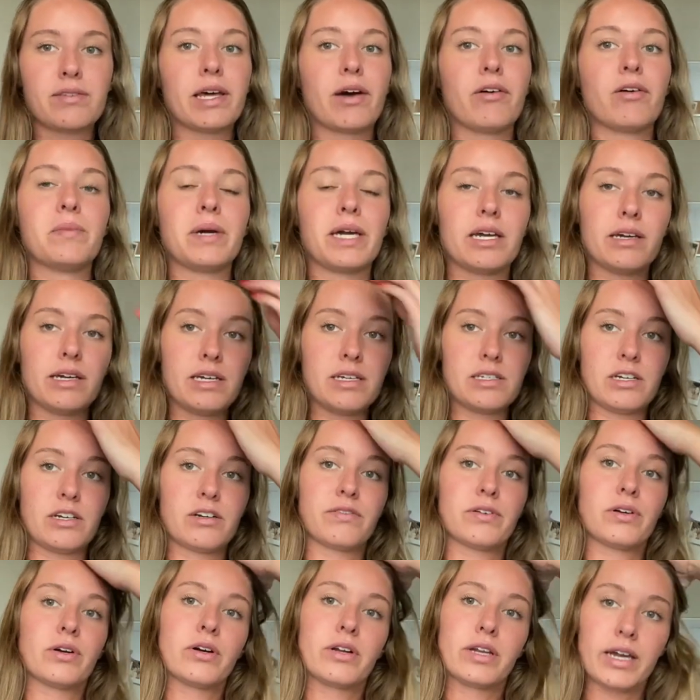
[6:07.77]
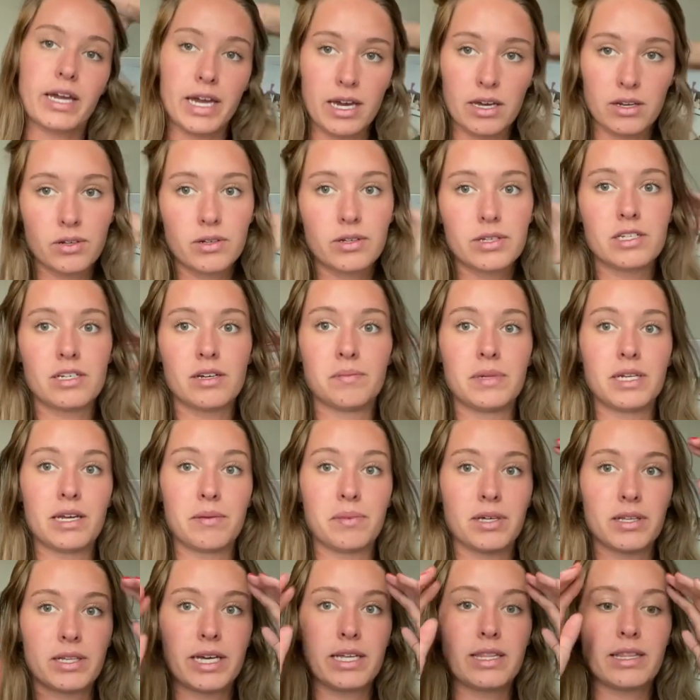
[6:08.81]
That would make it easier for her to handle and to
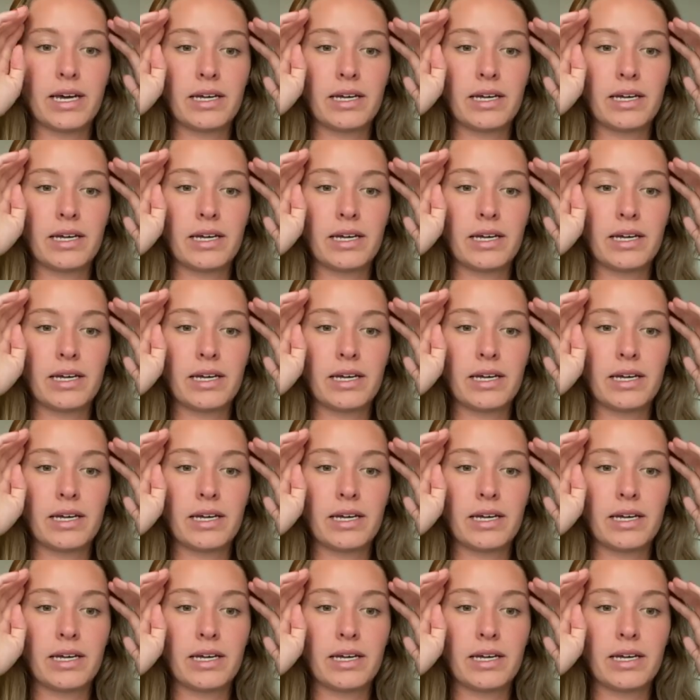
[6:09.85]
manipulate